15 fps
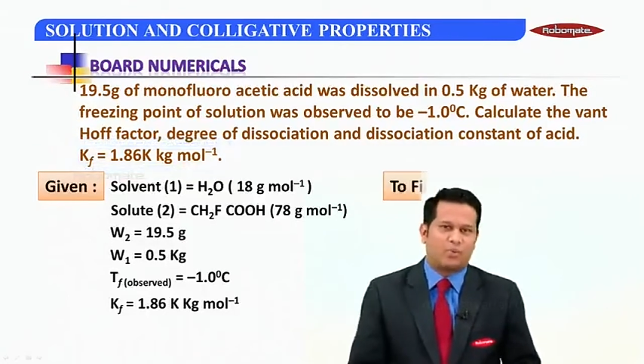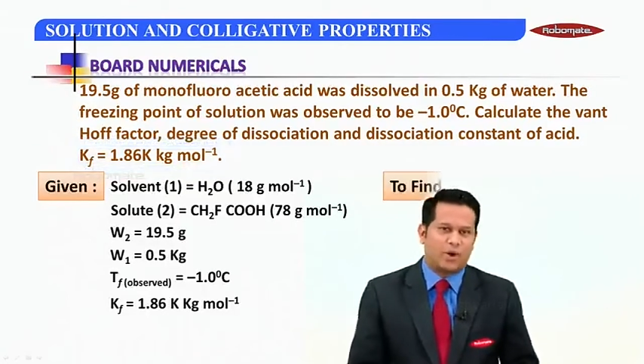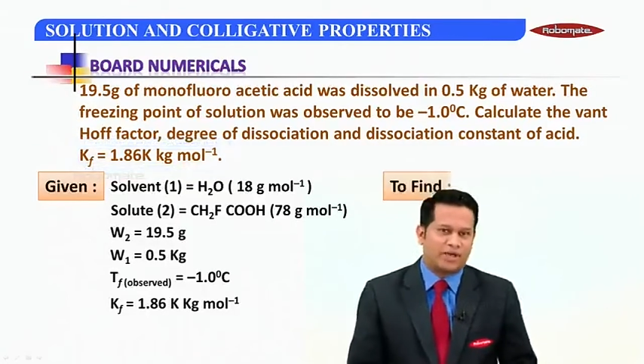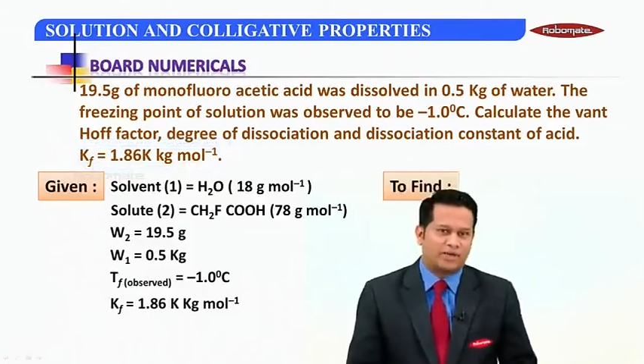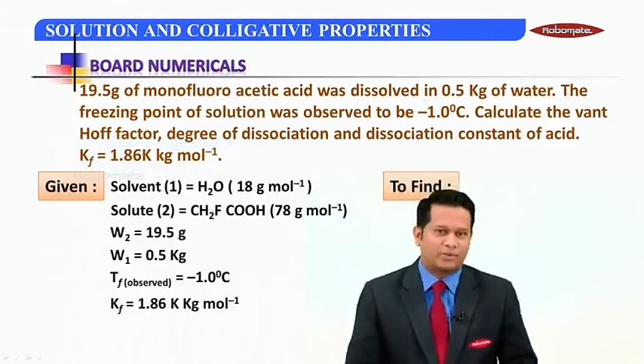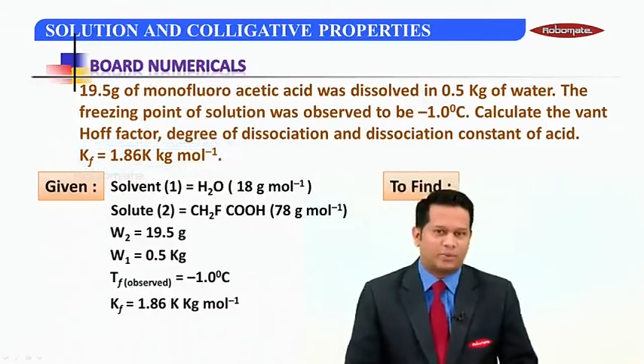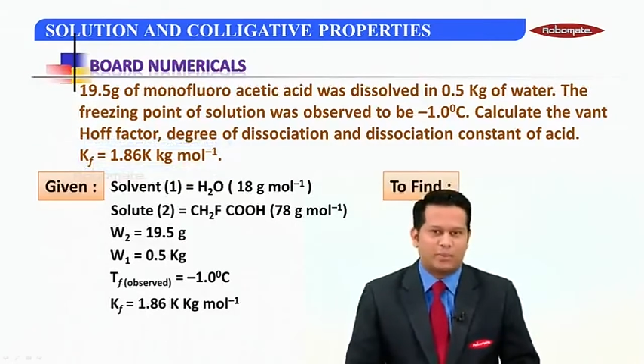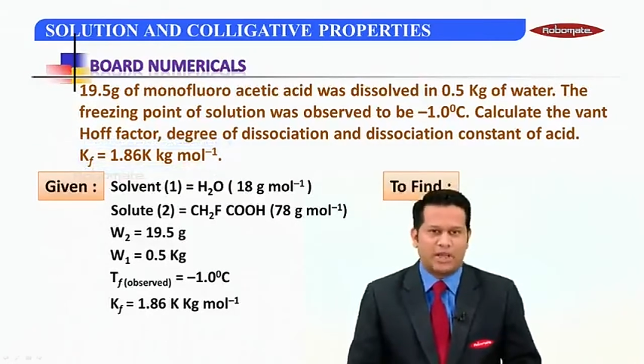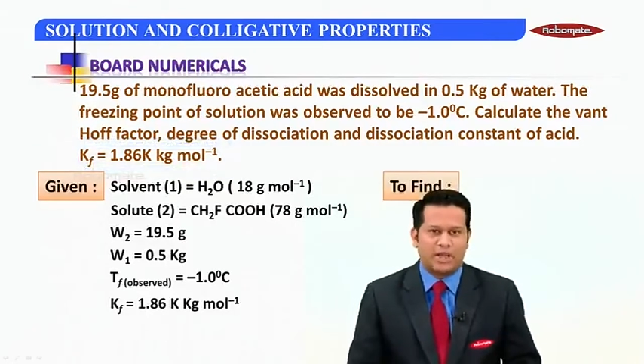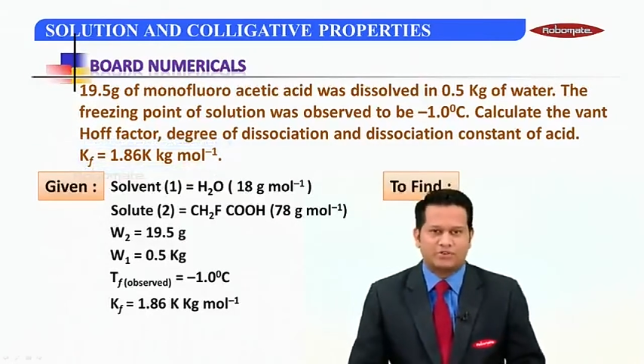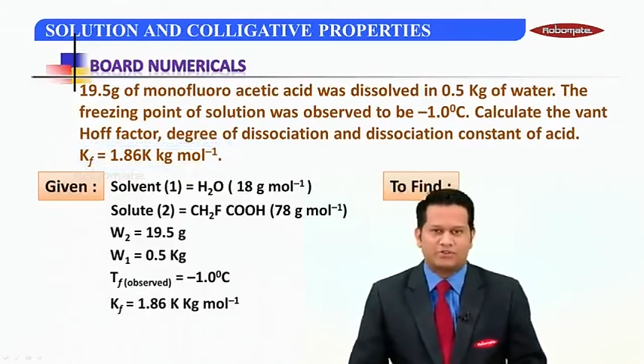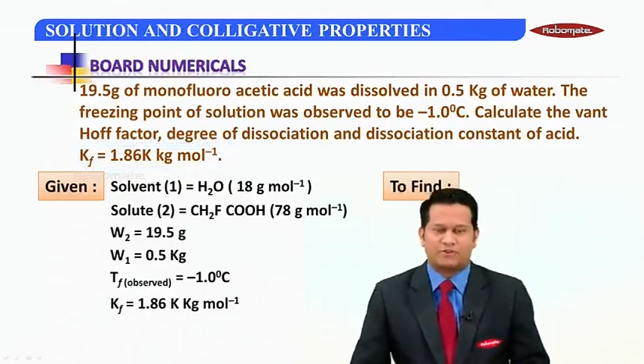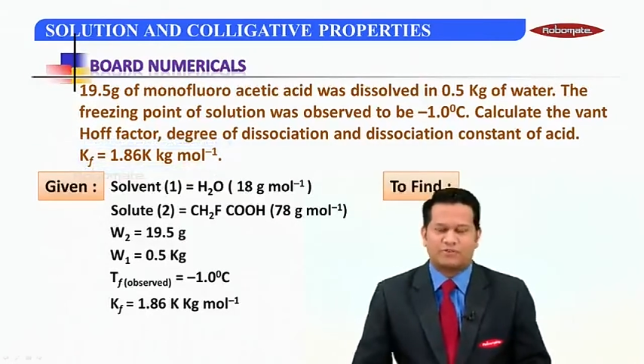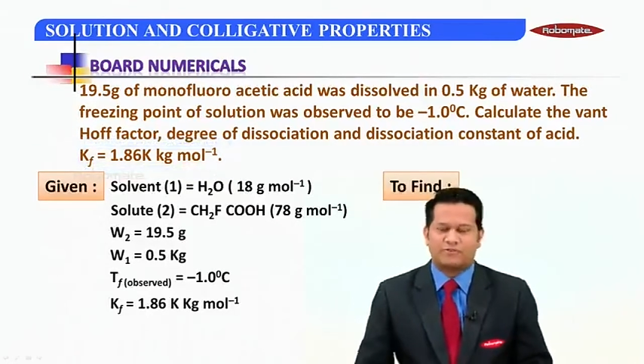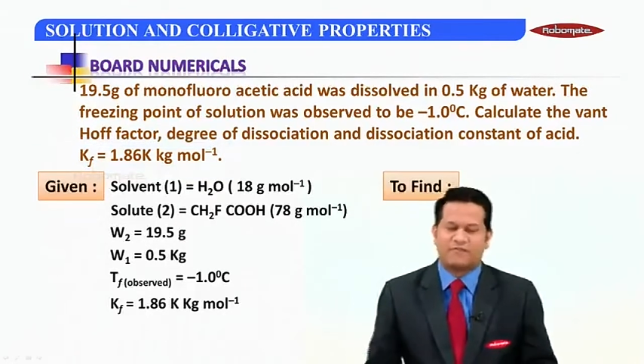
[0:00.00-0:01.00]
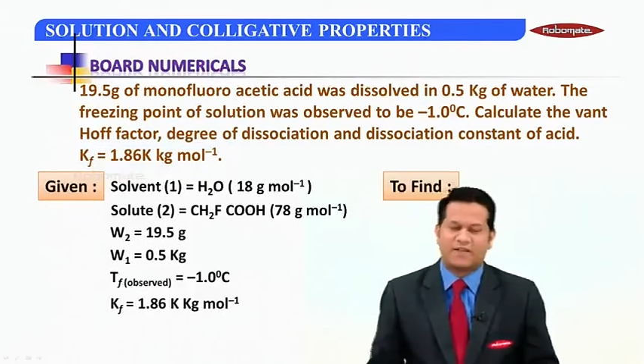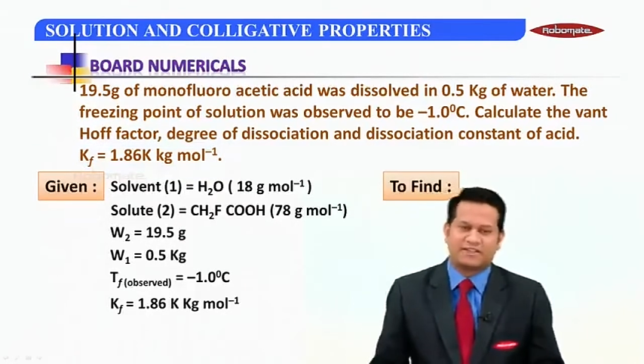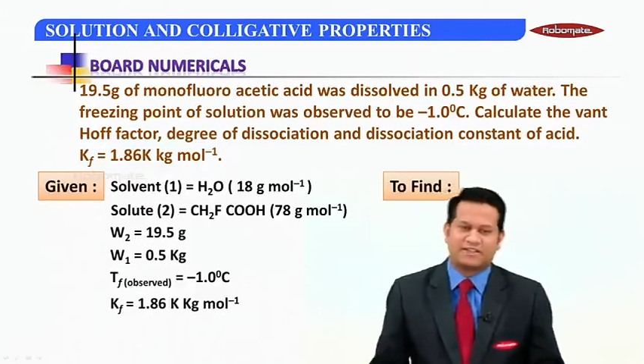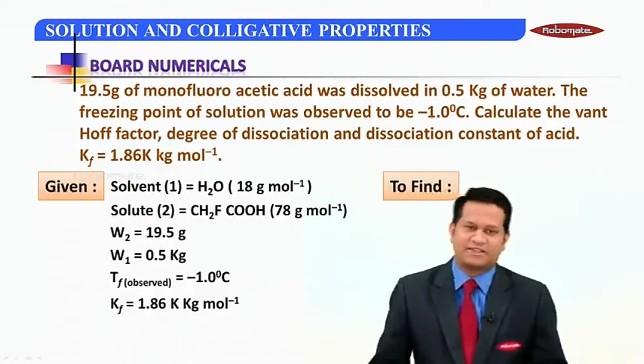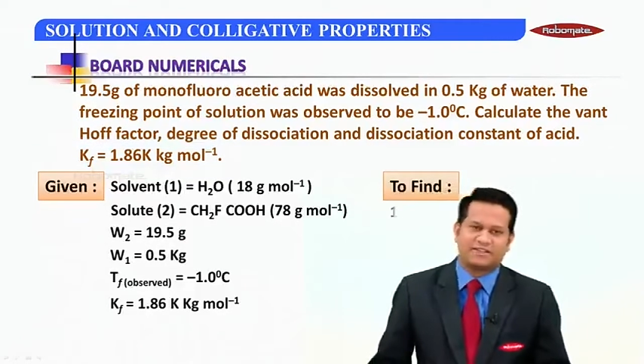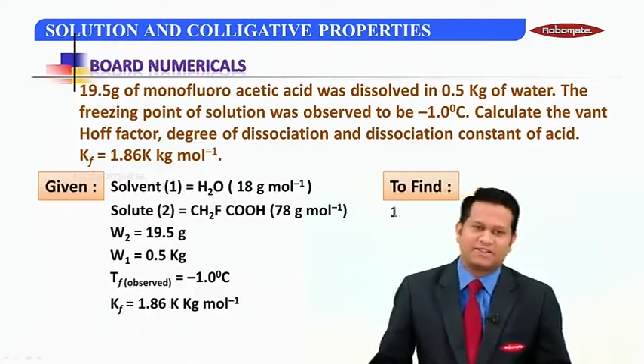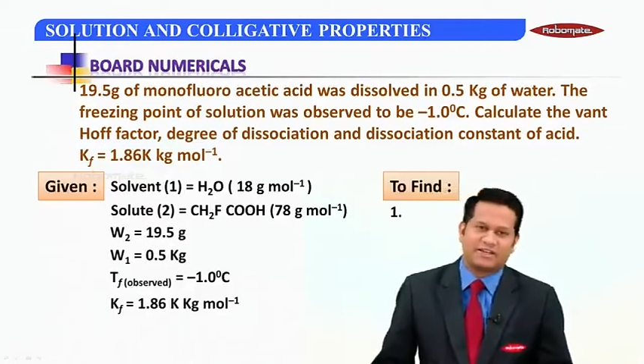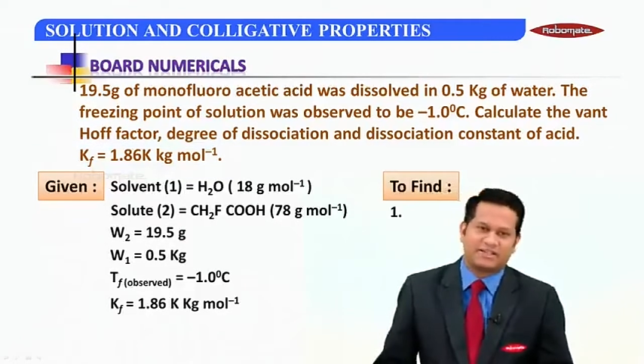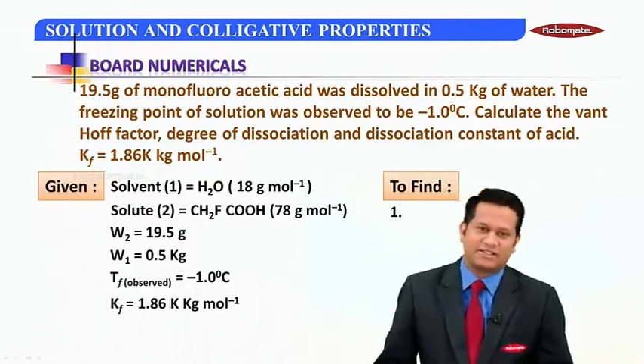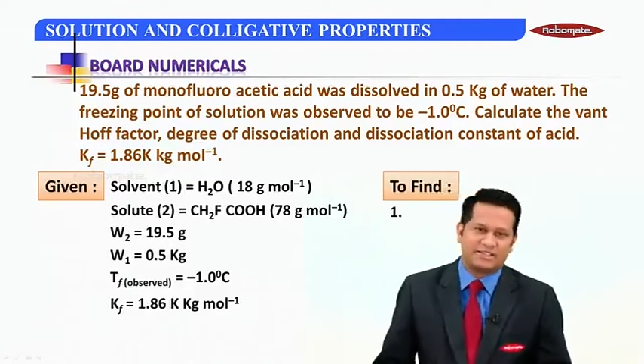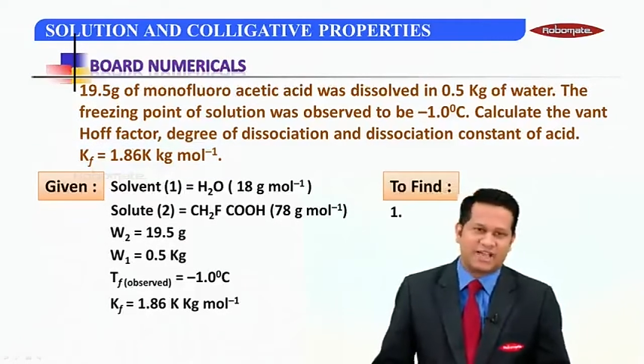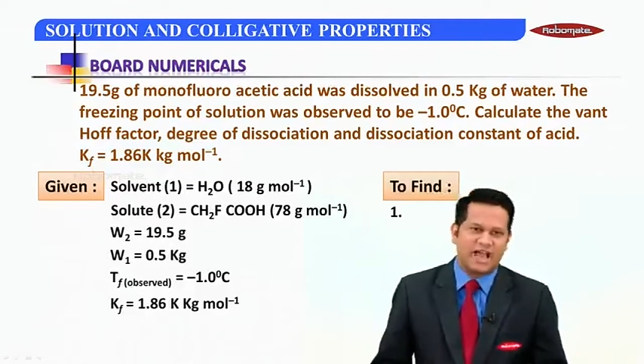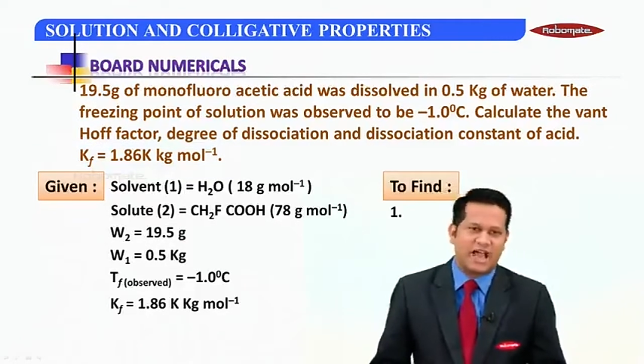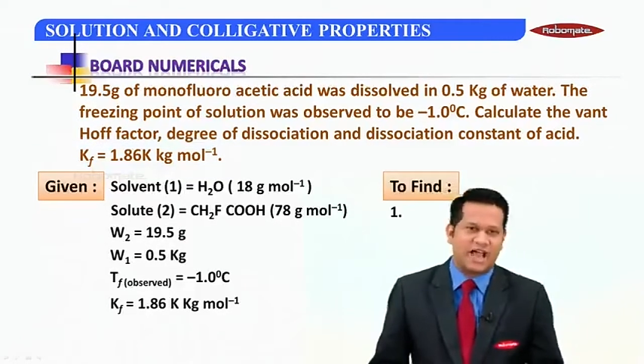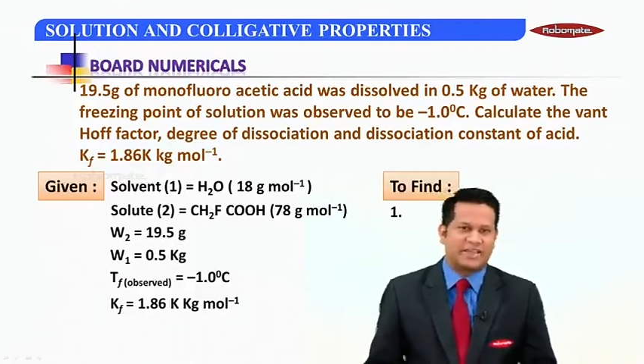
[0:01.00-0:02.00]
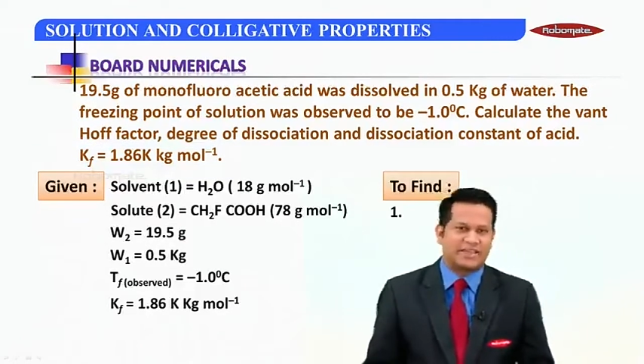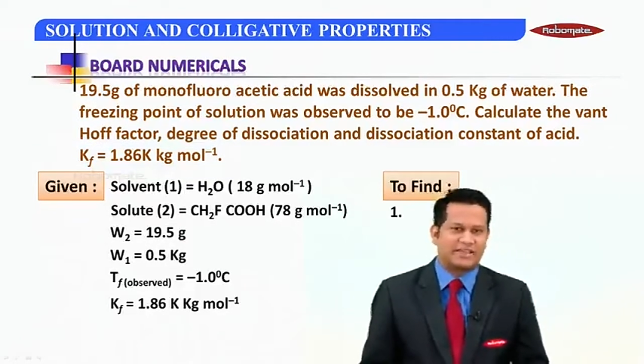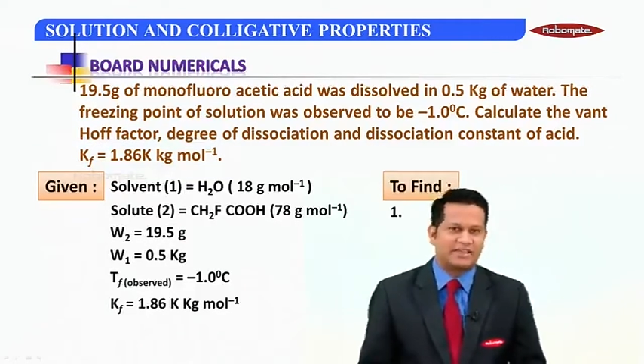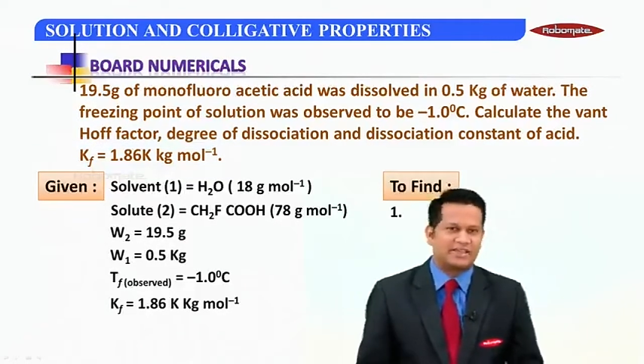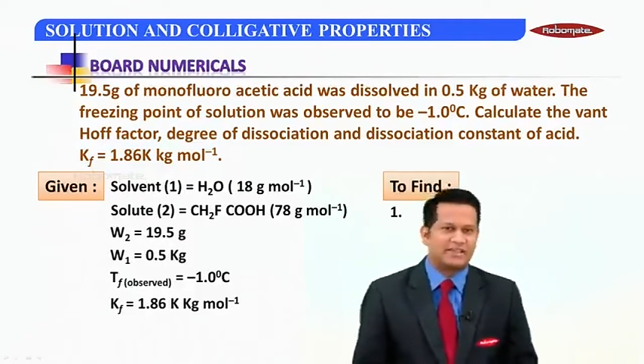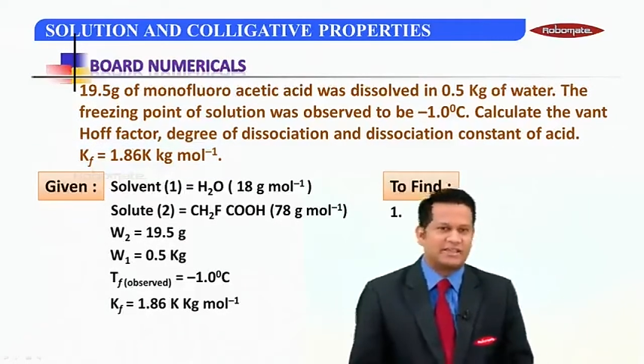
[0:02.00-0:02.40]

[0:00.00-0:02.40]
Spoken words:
one Van't Hoff factor, that is I.